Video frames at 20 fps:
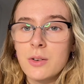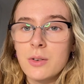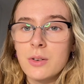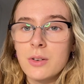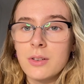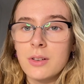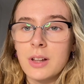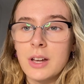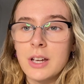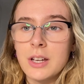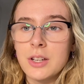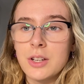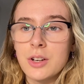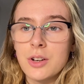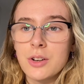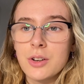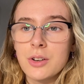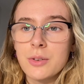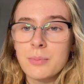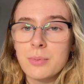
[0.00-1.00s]
like,
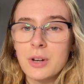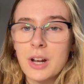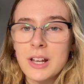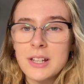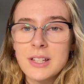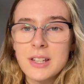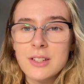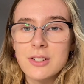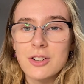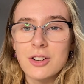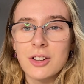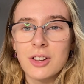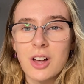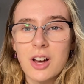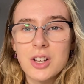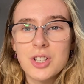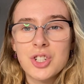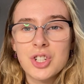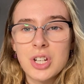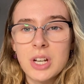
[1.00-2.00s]
your prices are a
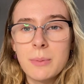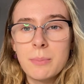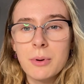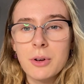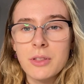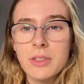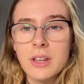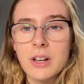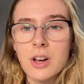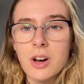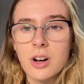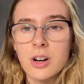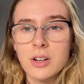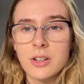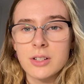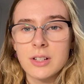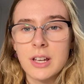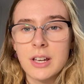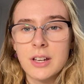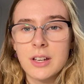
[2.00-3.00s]
lot cheaper than
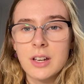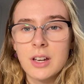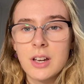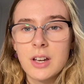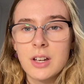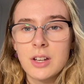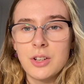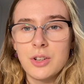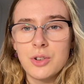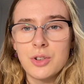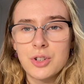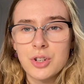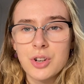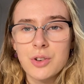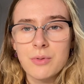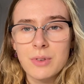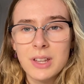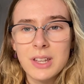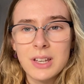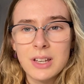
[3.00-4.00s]
ours, like, you should
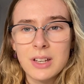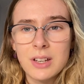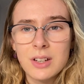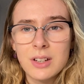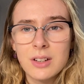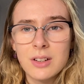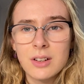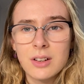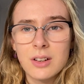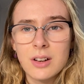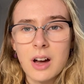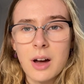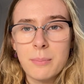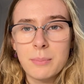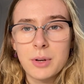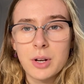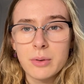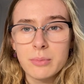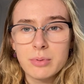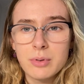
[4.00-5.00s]
really up
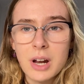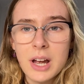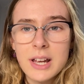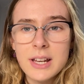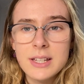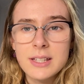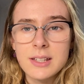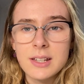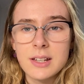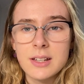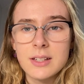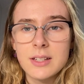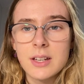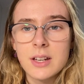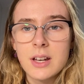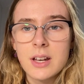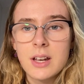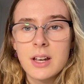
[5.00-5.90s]
your prices.